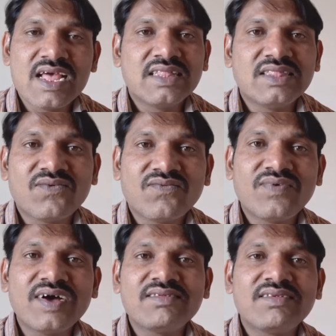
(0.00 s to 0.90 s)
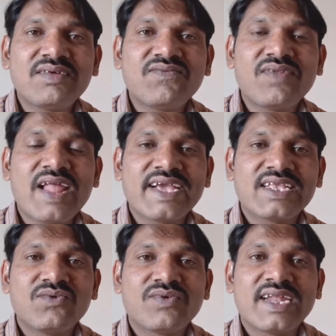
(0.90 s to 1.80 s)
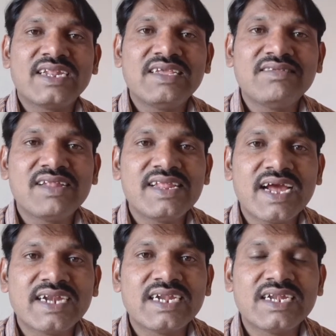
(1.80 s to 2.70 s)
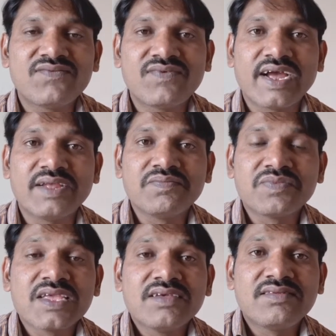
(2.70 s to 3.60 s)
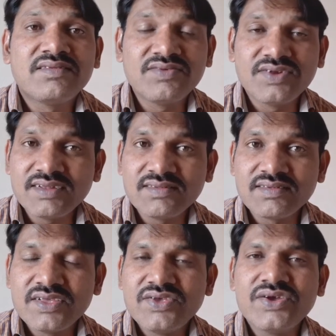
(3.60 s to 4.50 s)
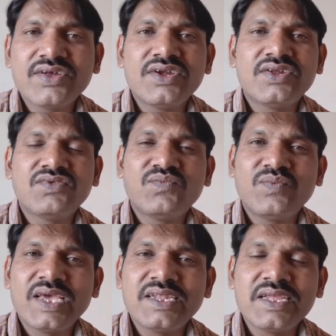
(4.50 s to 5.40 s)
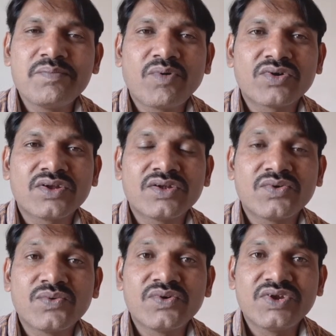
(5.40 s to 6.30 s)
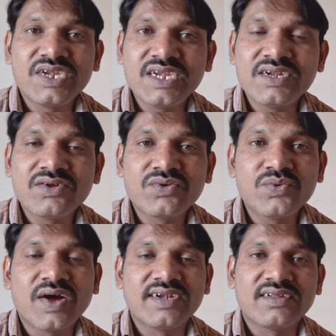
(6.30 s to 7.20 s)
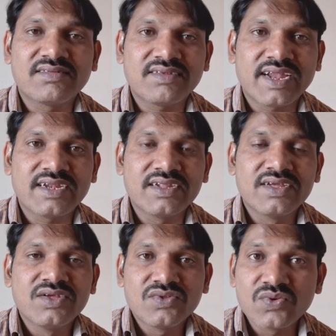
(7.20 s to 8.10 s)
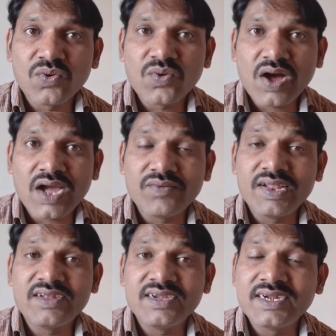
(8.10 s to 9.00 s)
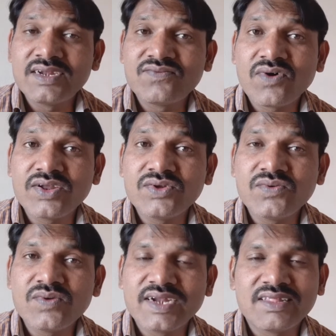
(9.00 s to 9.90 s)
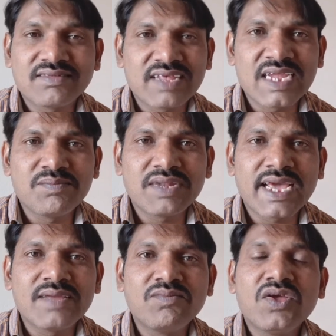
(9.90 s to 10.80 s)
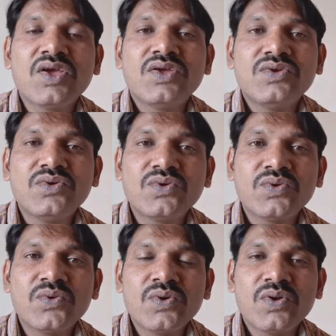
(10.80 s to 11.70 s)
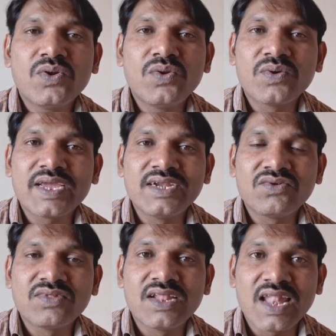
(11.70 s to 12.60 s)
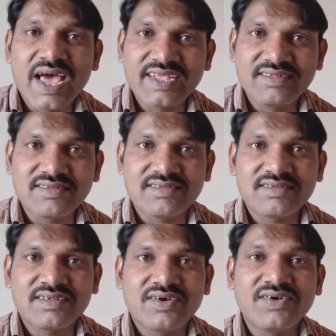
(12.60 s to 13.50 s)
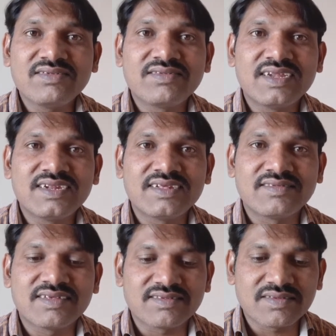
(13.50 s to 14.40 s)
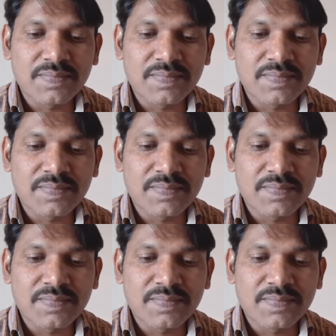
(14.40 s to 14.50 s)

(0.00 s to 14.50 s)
The first flag you can easily identify. Students, here it is very important to read to understand. So, I will read it for you at the same time you to look into the lines or sentences.